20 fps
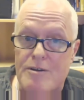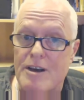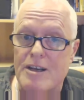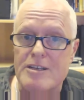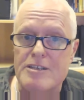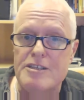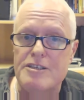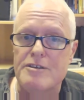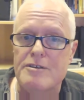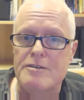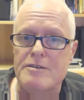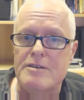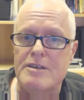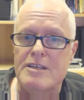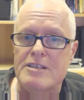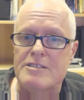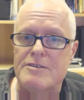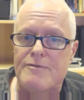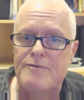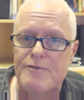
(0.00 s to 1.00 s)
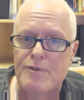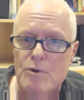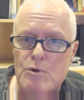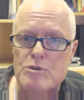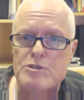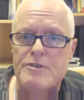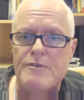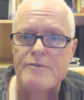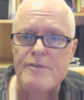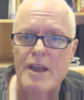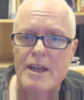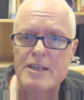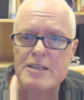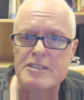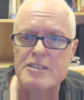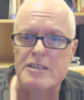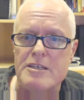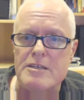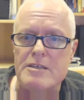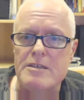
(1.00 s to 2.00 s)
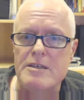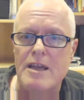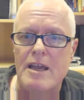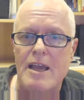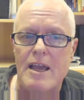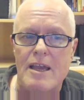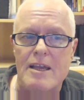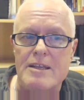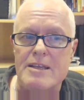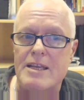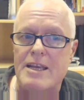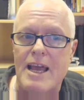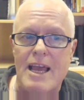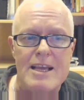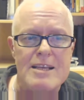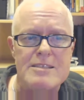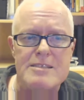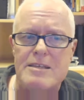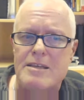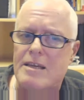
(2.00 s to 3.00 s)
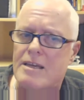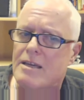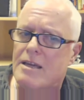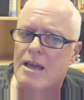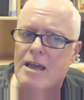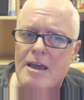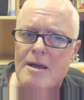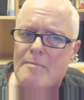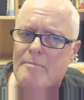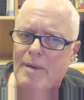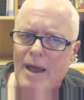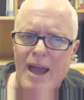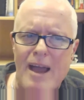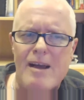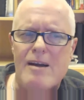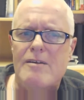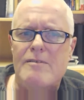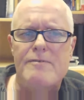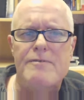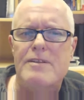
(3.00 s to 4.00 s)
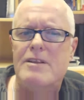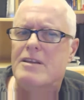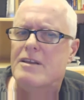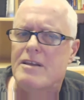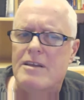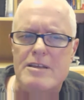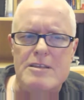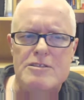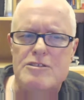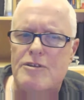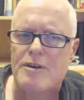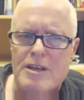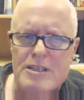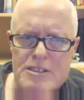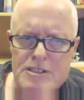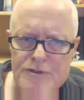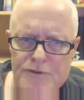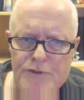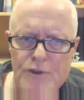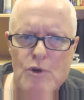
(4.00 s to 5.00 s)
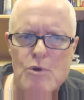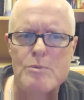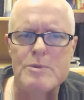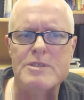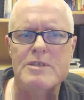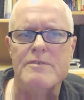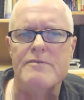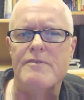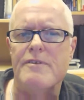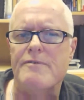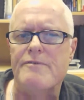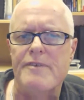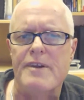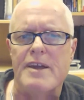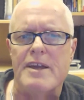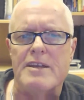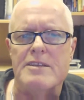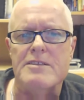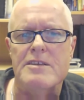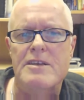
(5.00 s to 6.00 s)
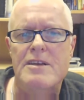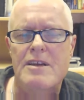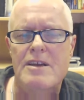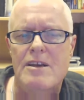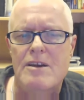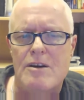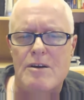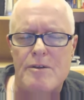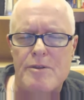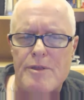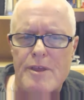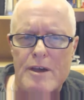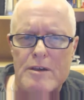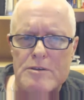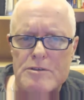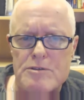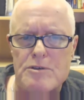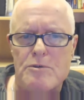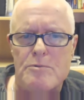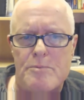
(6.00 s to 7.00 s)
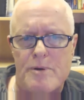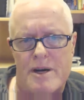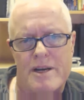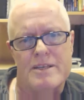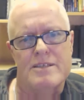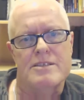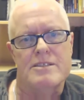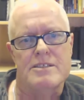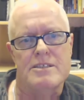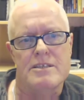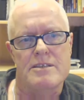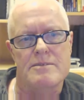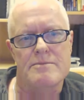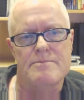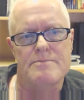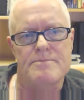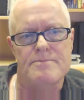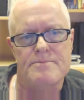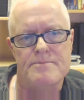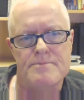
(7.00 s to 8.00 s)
Gratitude is a force of nature, and it has a powerfully transformative effect on those who practice it.